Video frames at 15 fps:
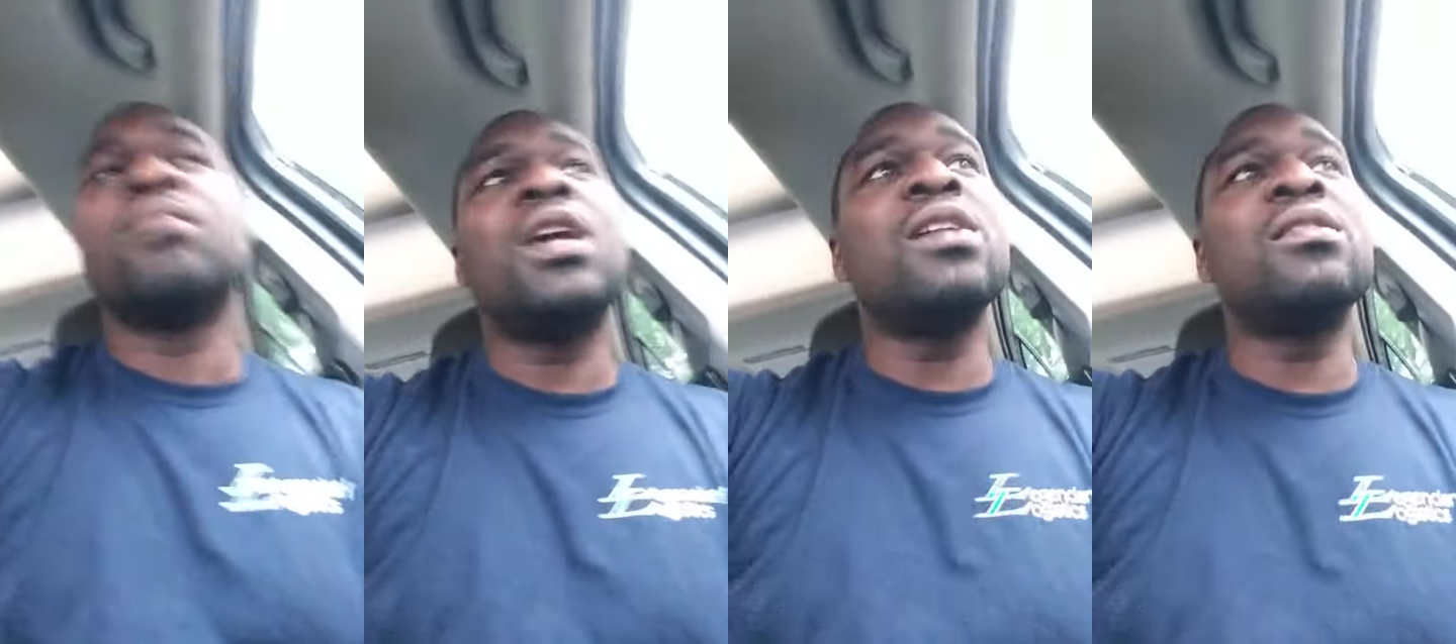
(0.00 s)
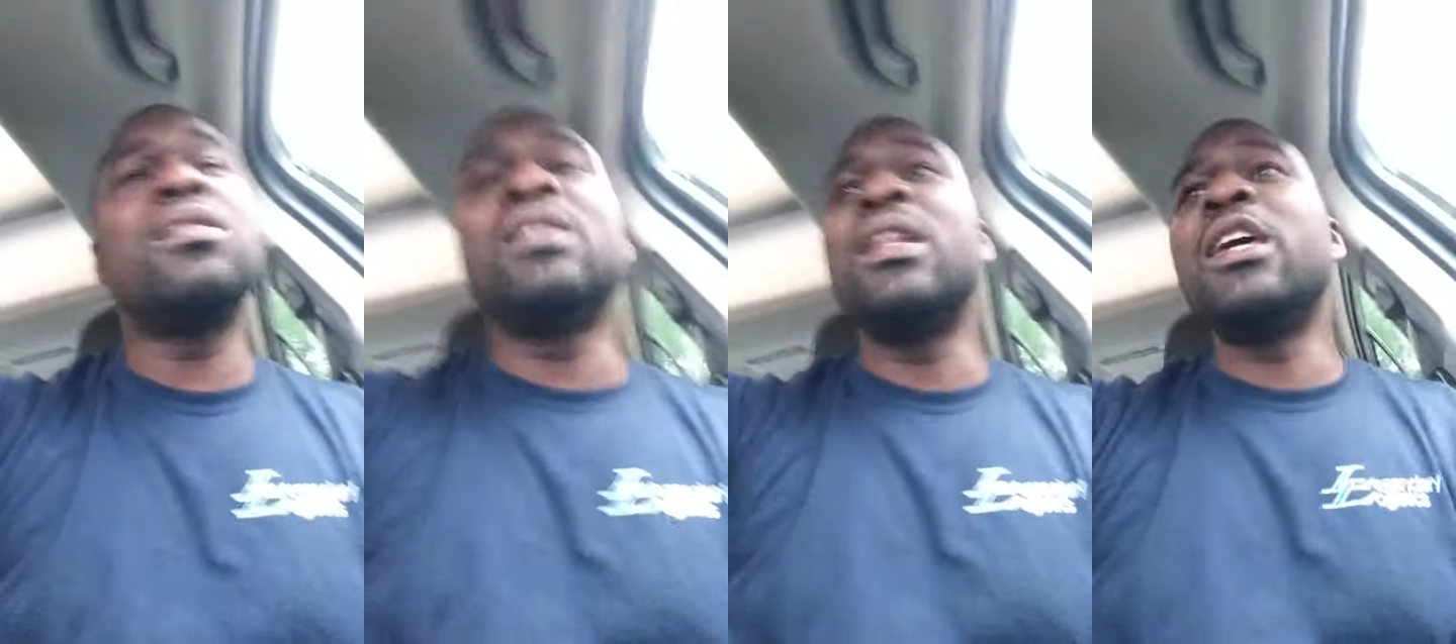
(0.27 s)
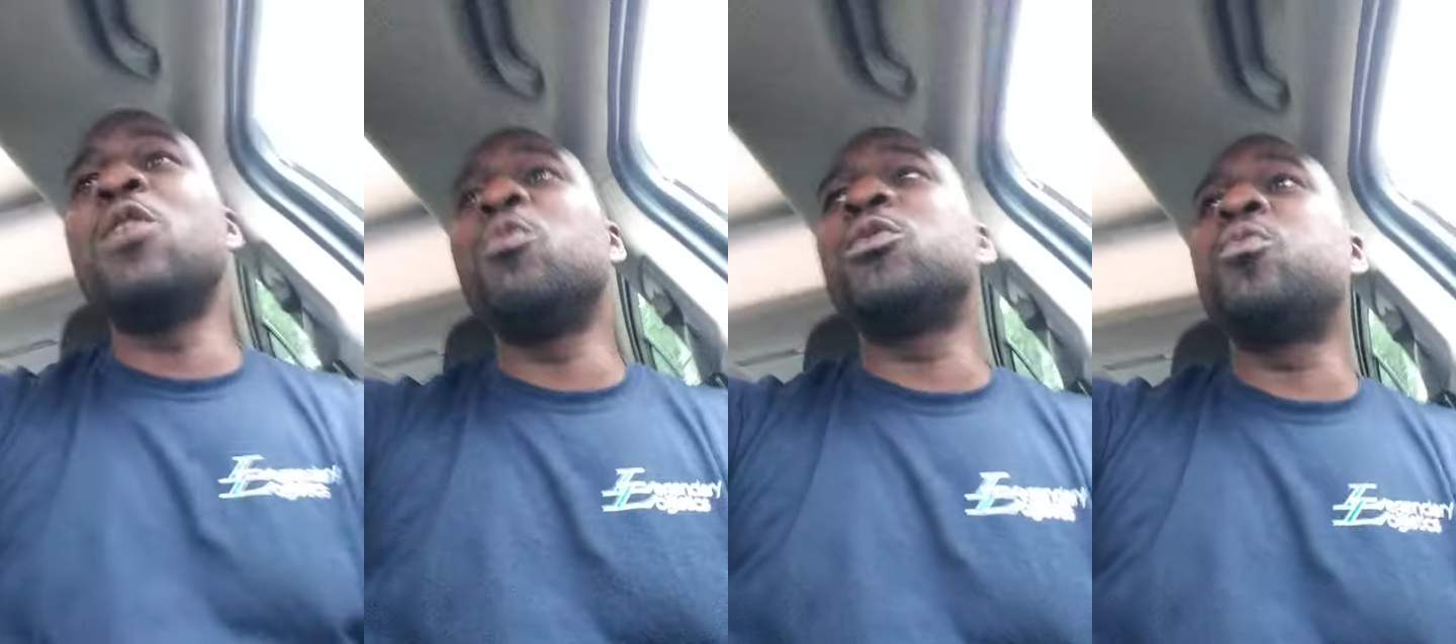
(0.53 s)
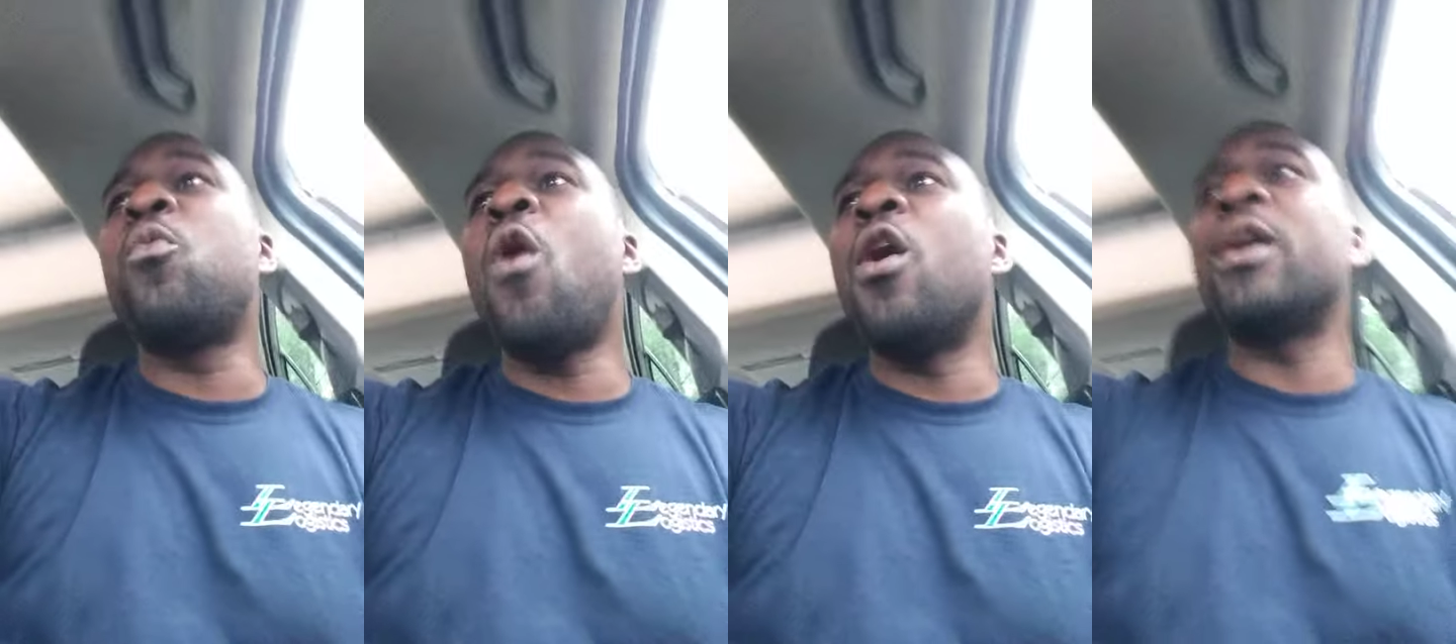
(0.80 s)
Cause the nigga was
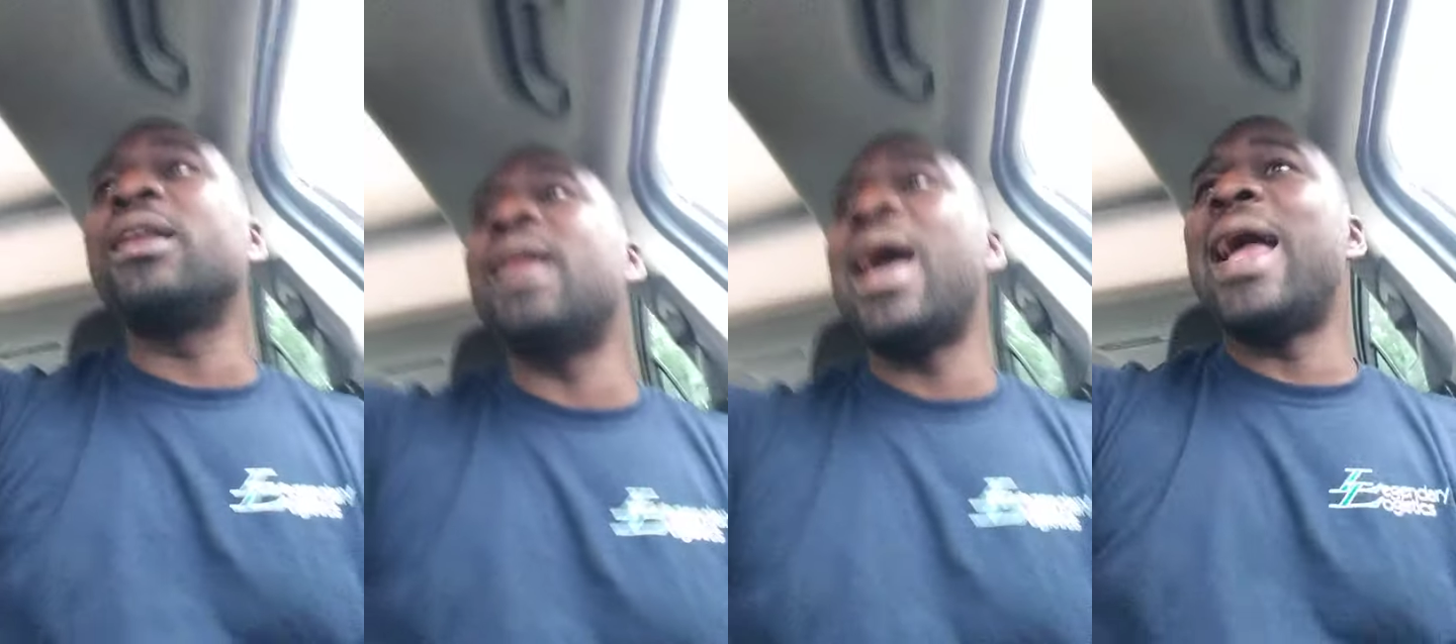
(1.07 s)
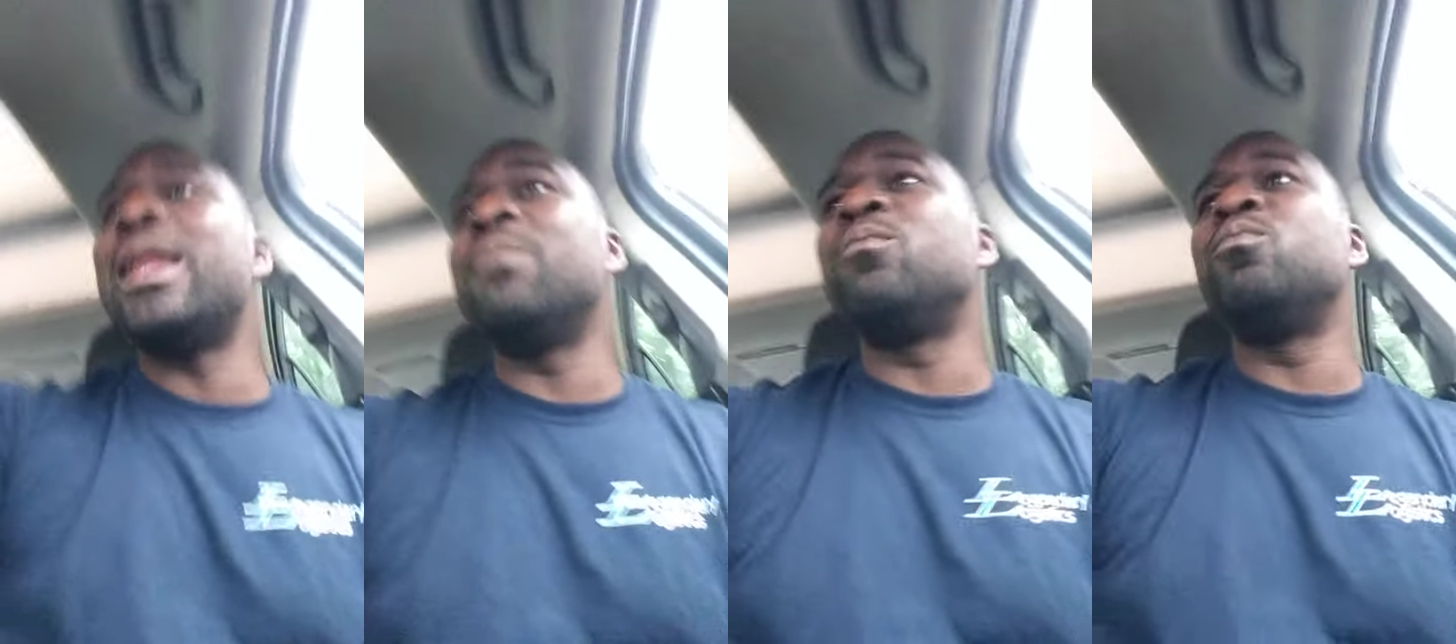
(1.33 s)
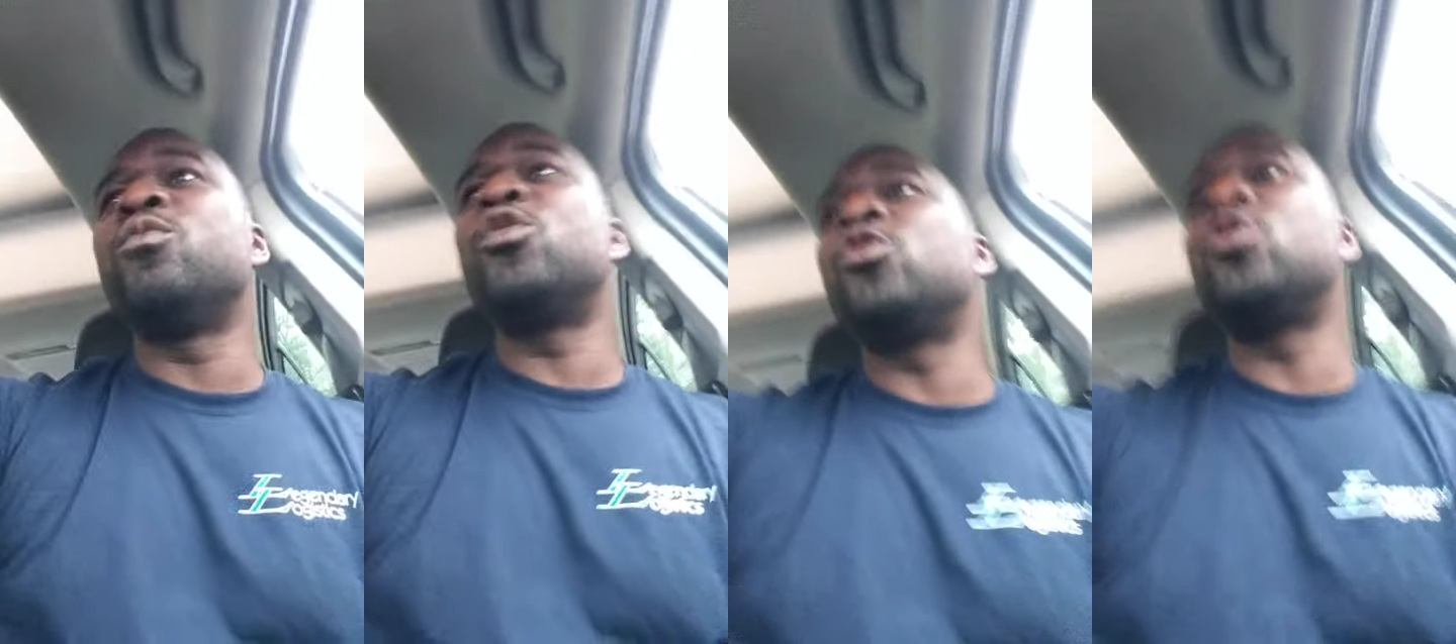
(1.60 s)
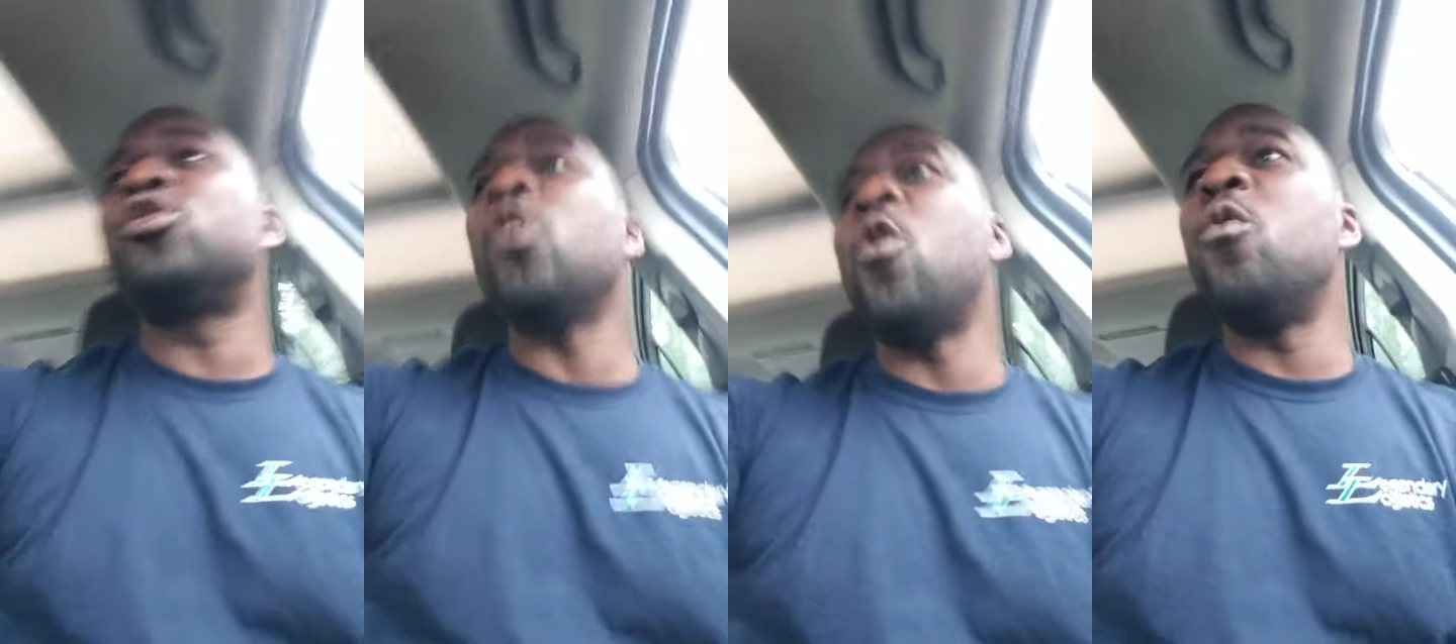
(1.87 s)
walking at him
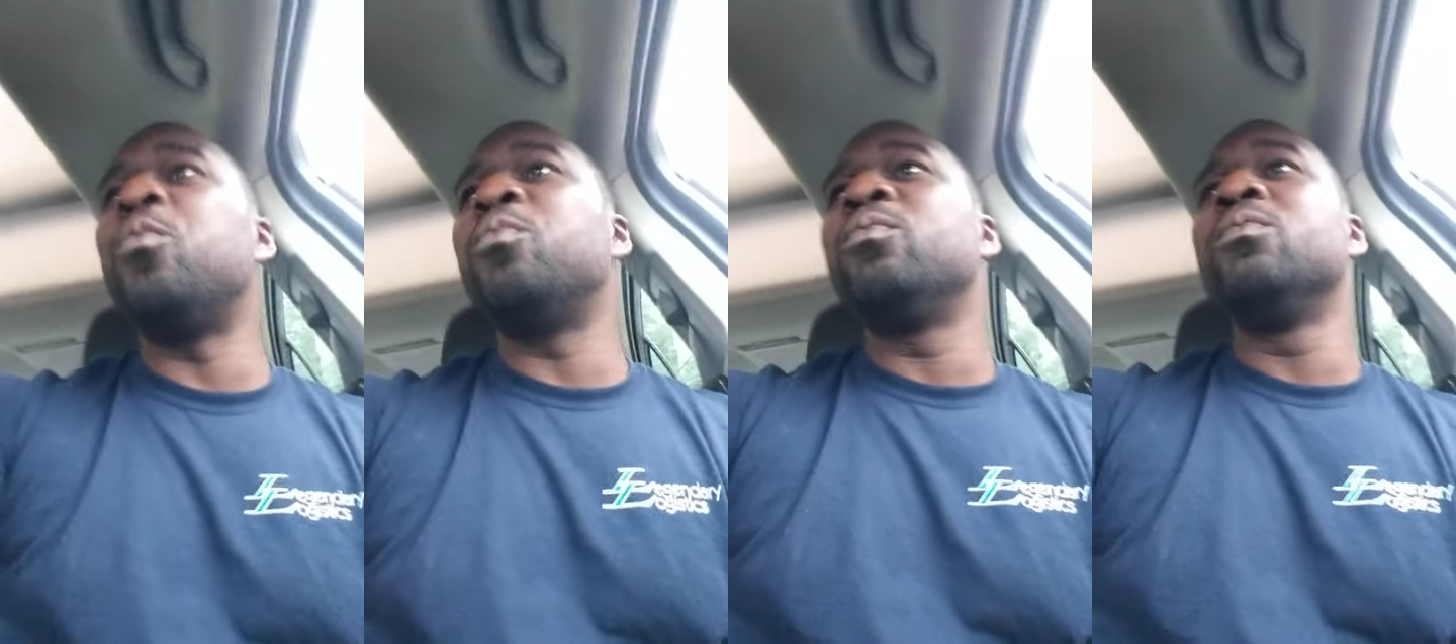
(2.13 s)
so